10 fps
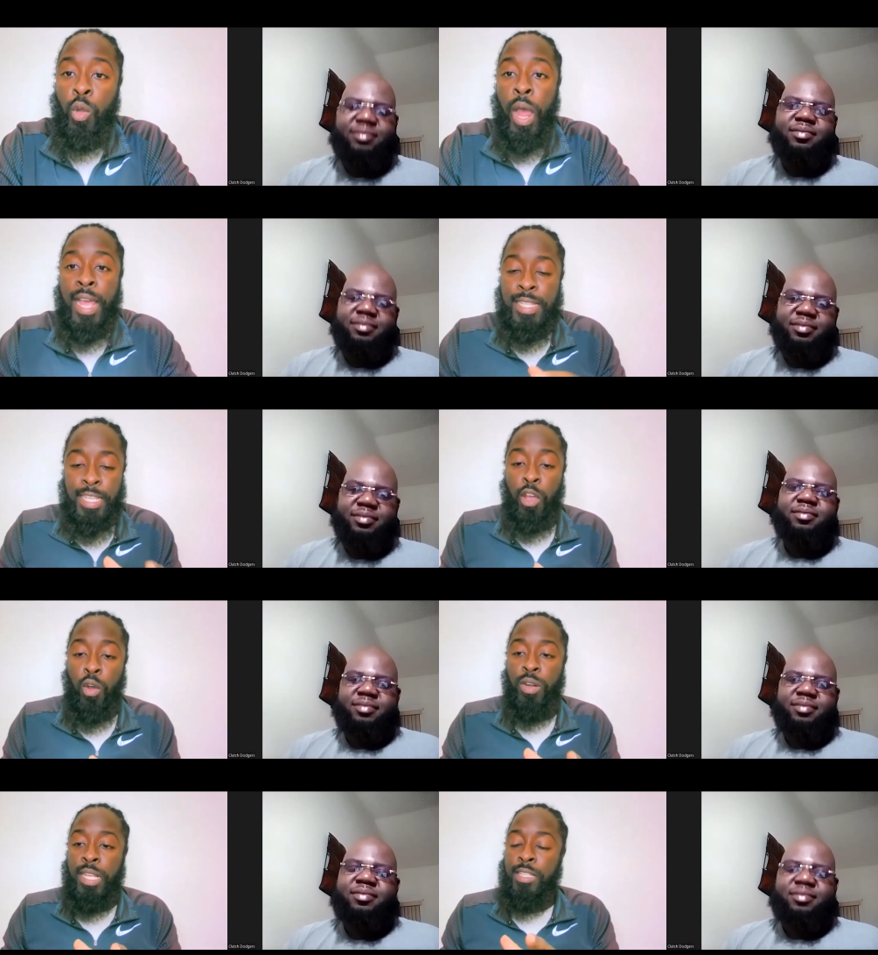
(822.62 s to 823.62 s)
Speaker 1: So I
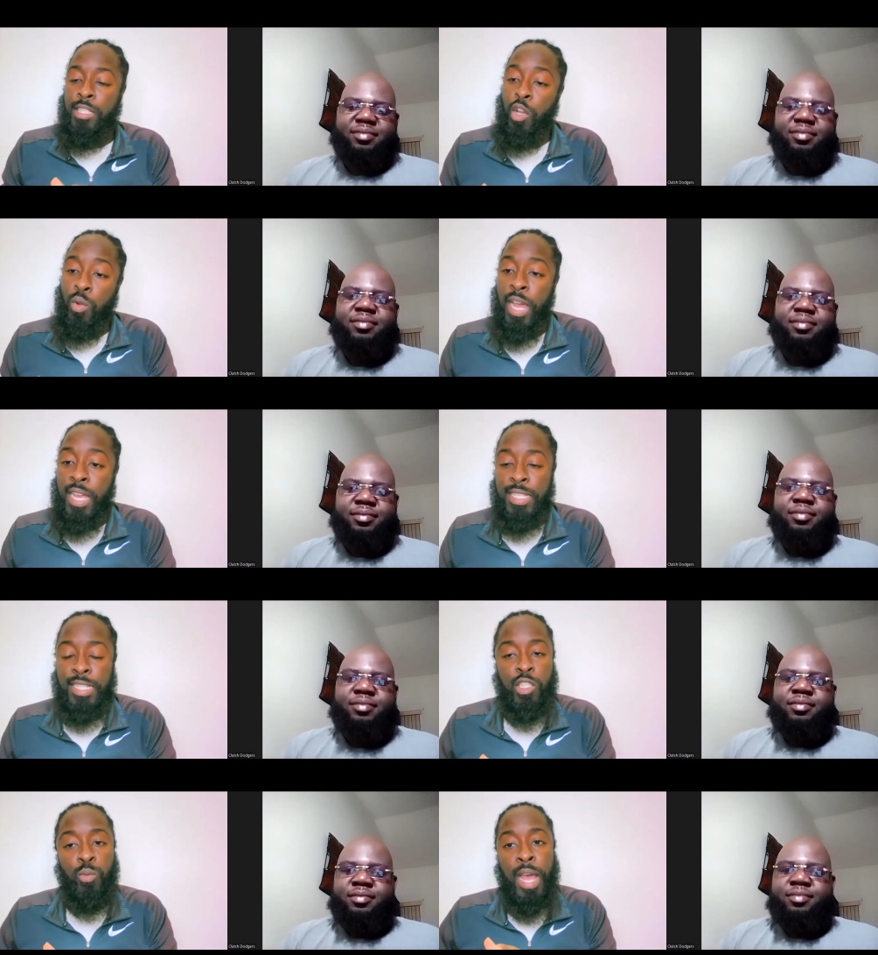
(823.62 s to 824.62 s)
say all that to tell
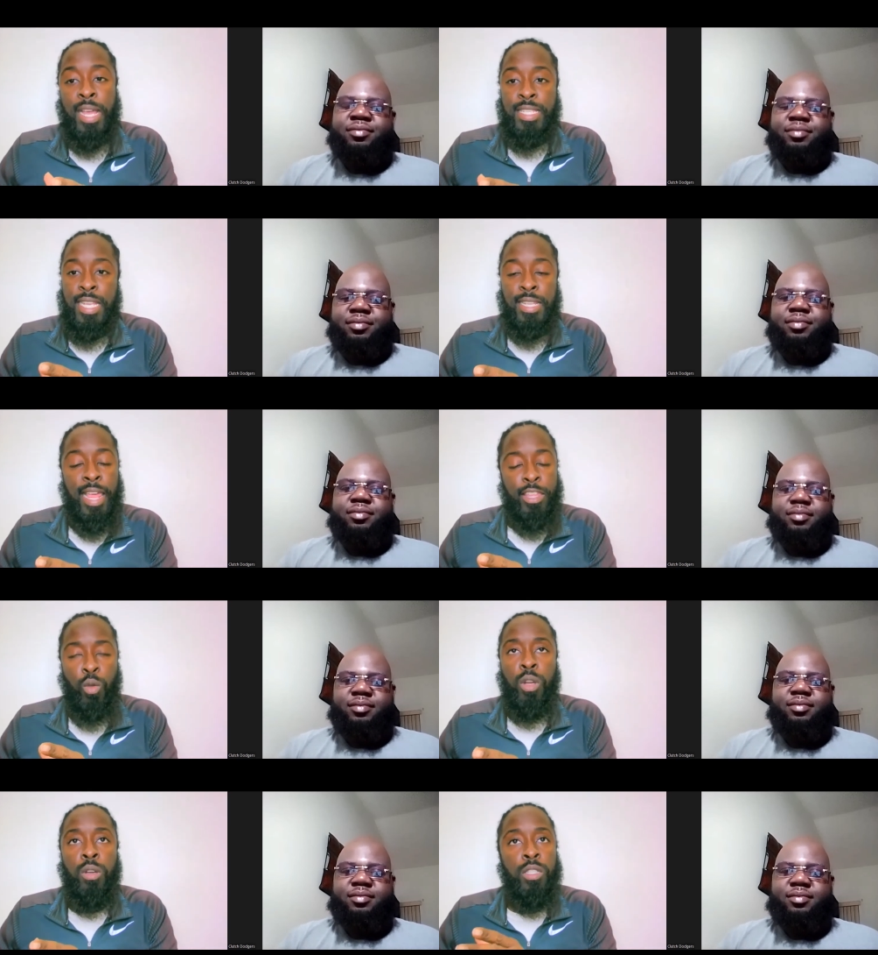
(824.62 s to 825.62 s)
guys, and this is why I said,
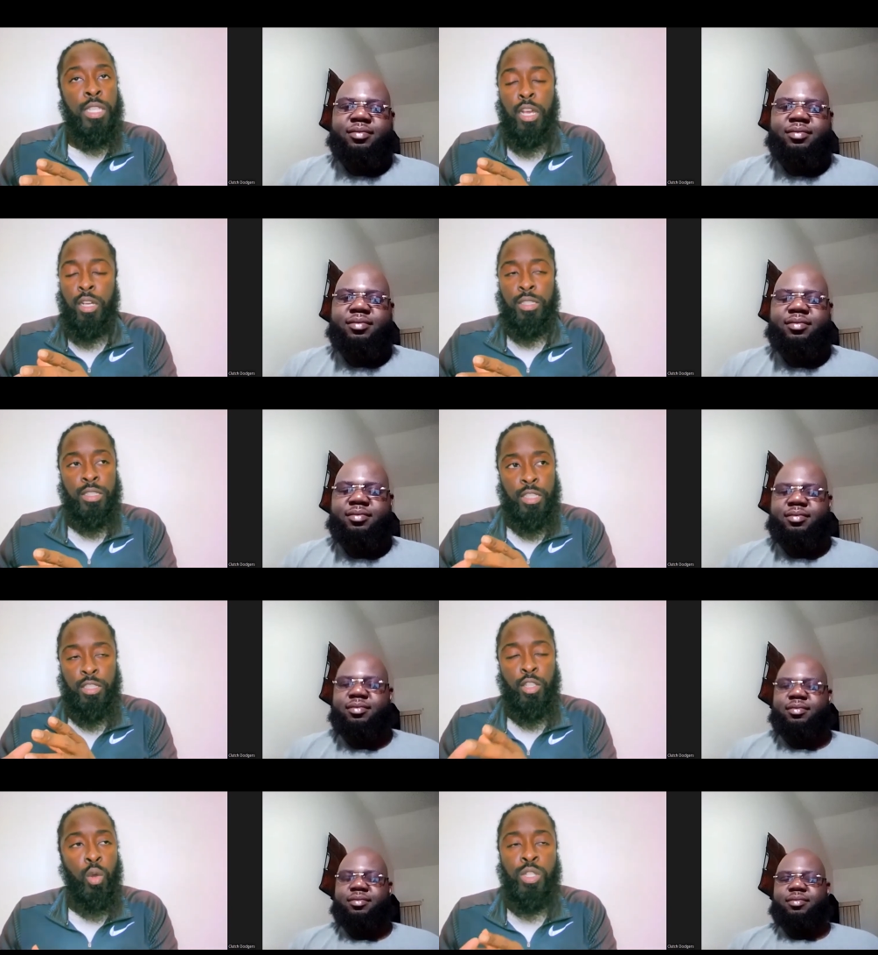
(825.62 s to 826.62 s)
like, yo, co- uh,
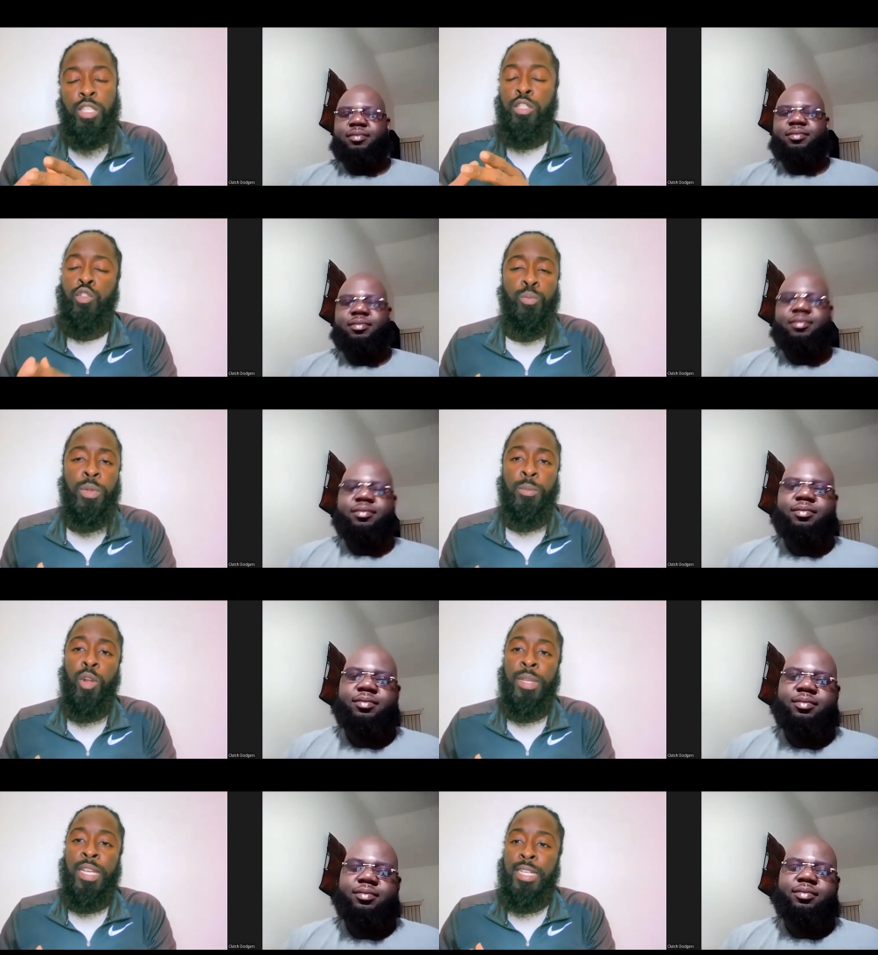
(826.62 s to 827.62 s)
the coach is
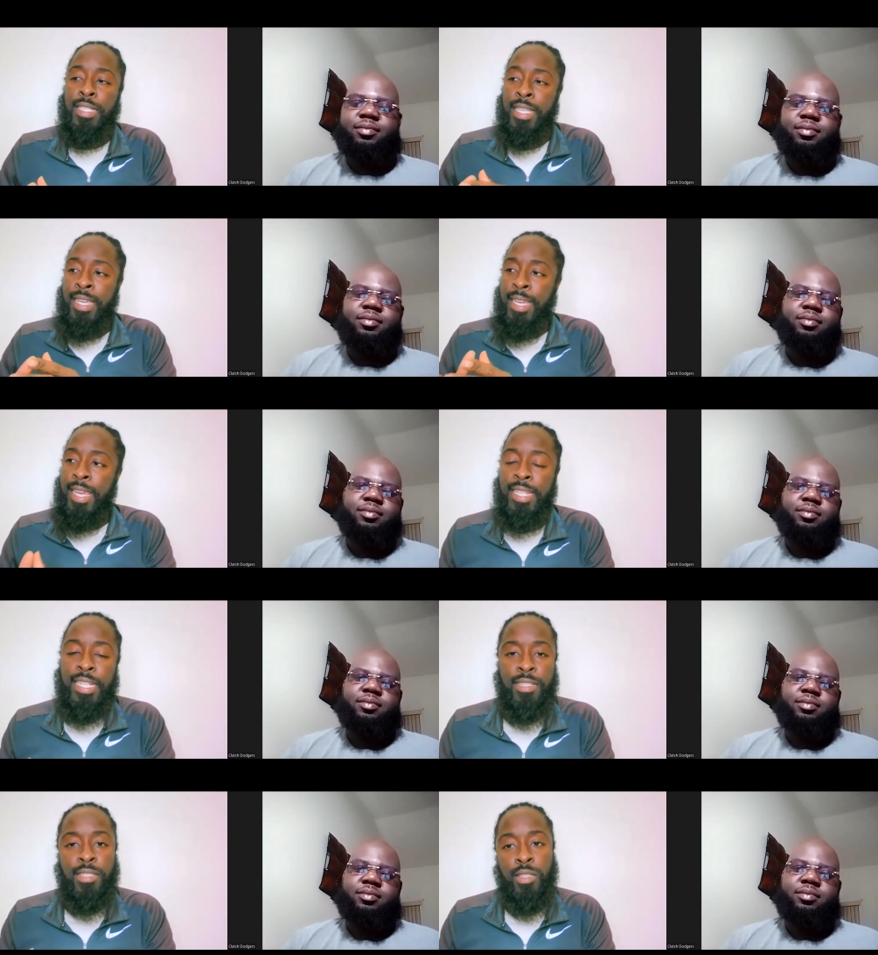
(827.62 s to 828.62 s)
stupid, bro, because he
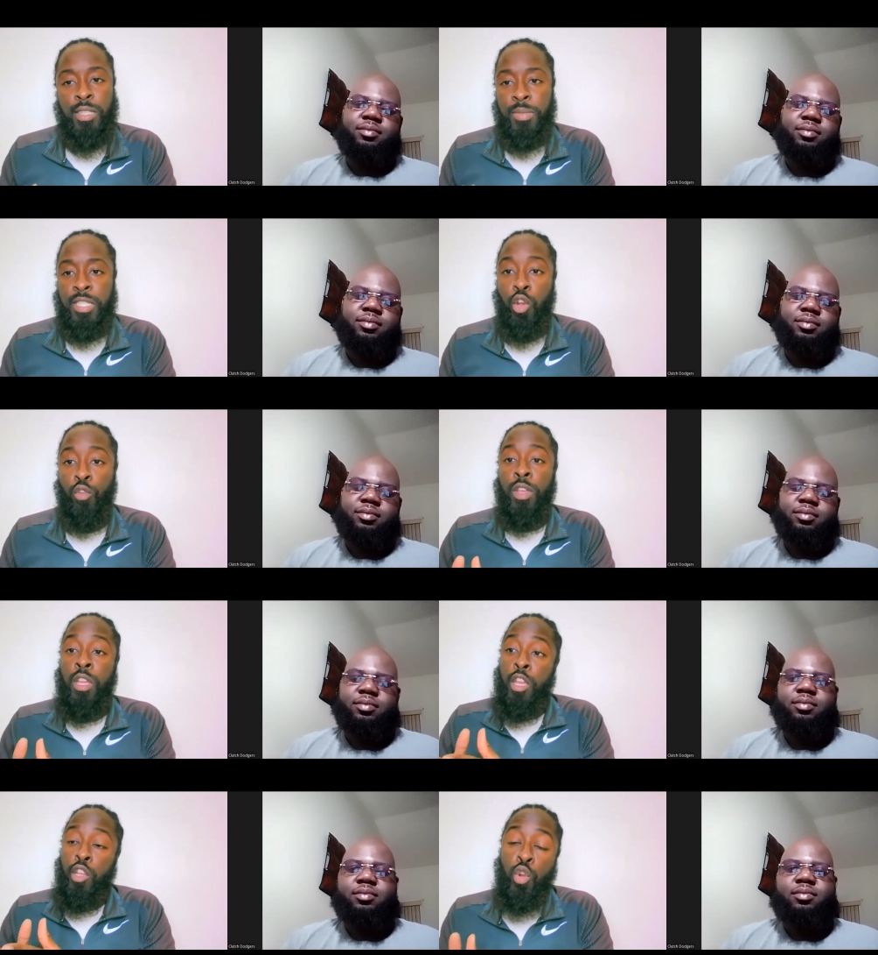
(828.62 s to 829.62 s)
did this to himself.
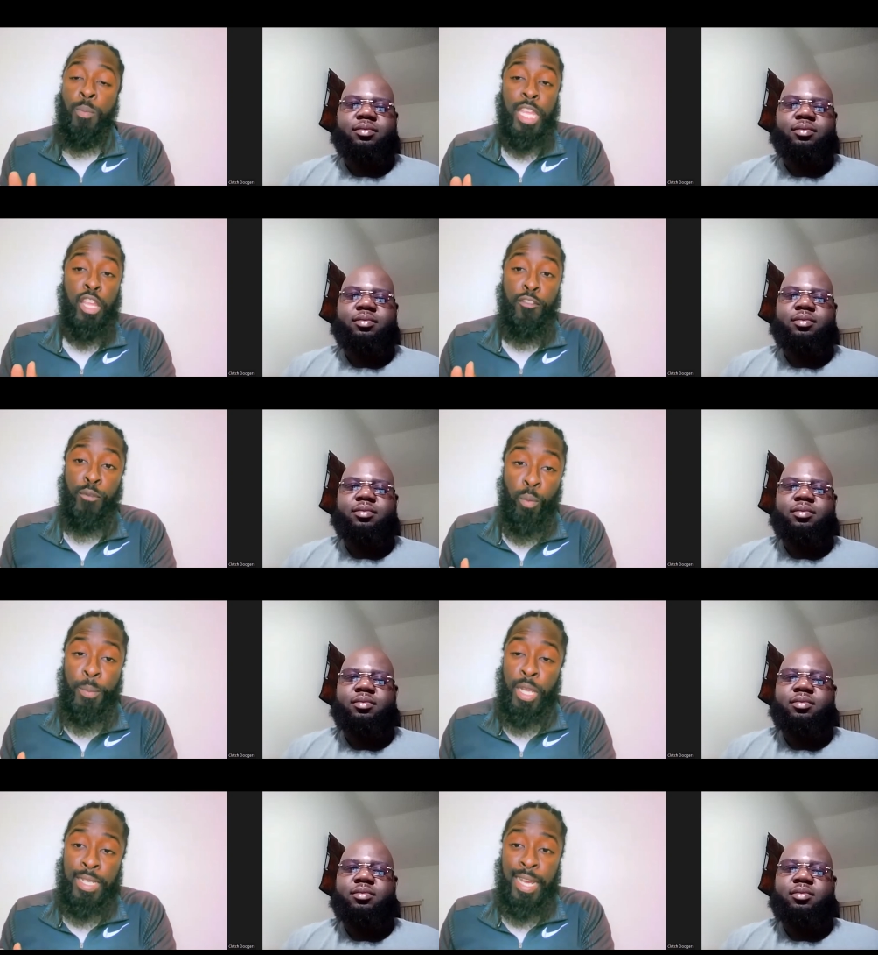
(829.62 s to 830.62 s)
You're making
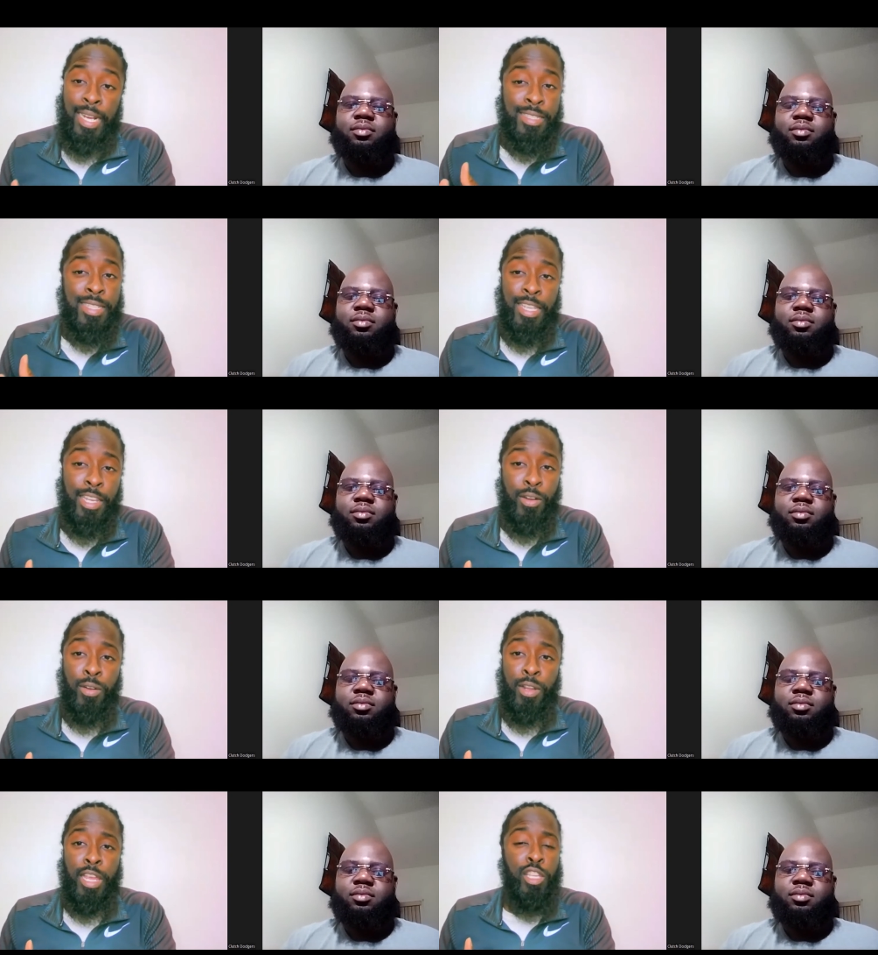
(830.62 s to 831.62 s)
$4 million a
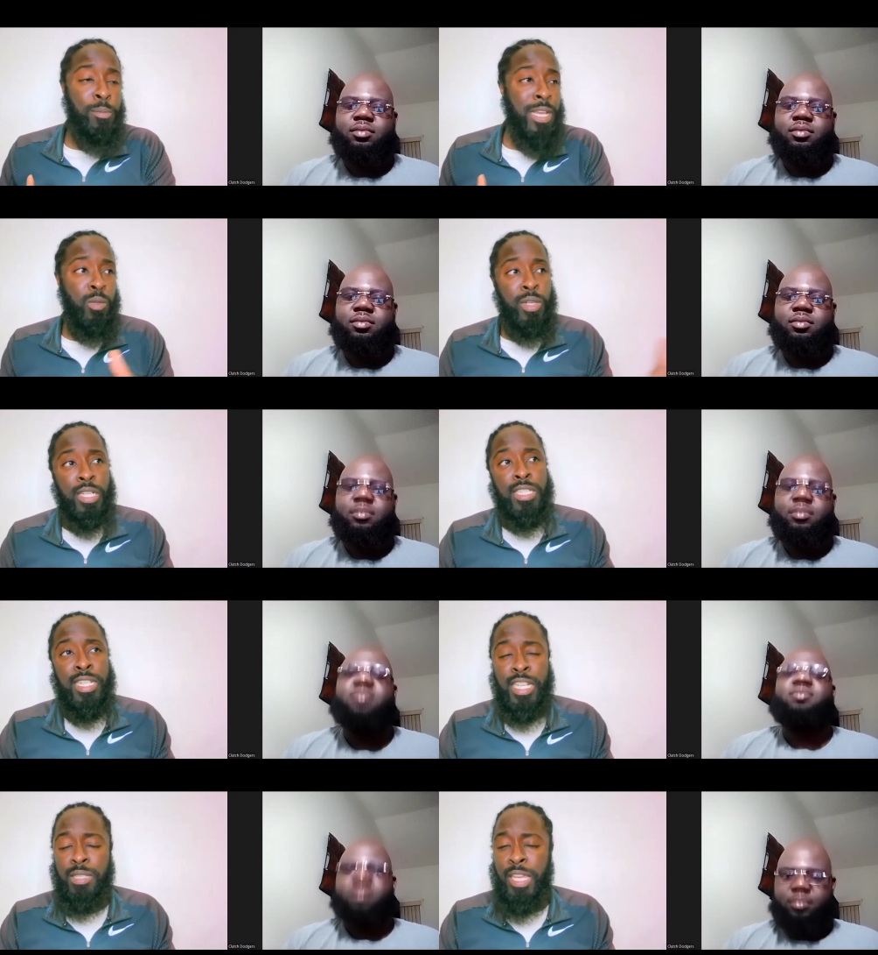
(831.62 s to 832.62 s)
year and you messing with a
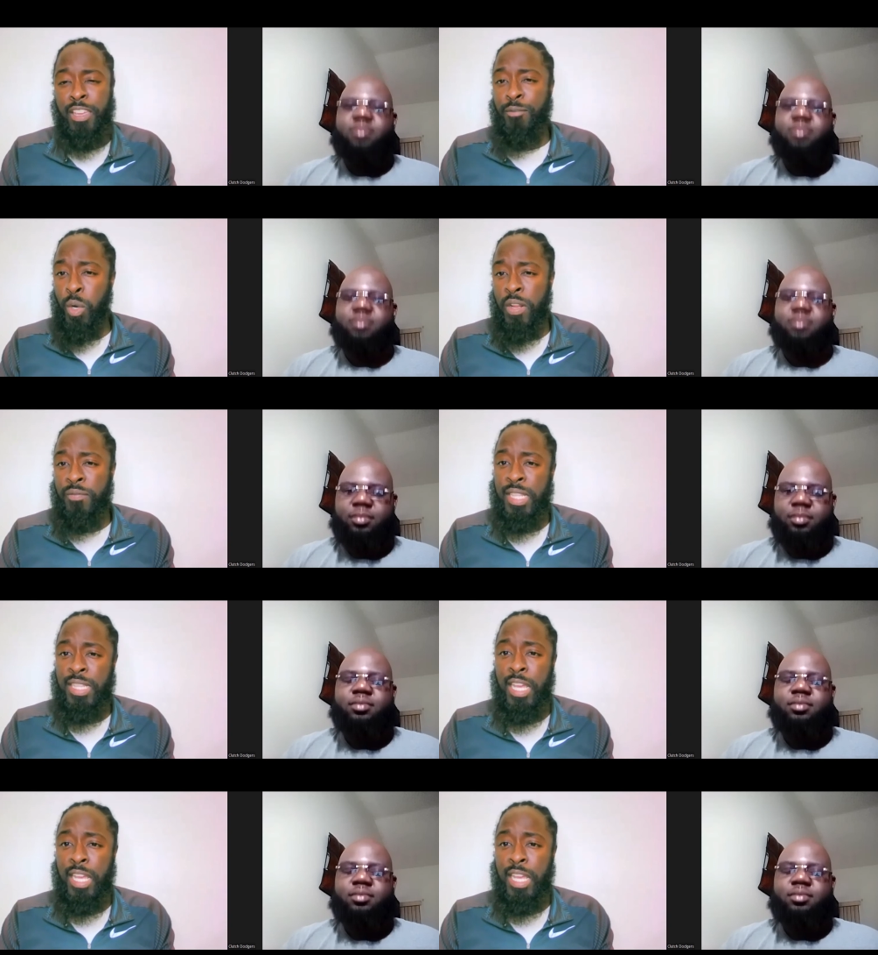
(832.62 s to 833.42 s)
chick that's making $40,000,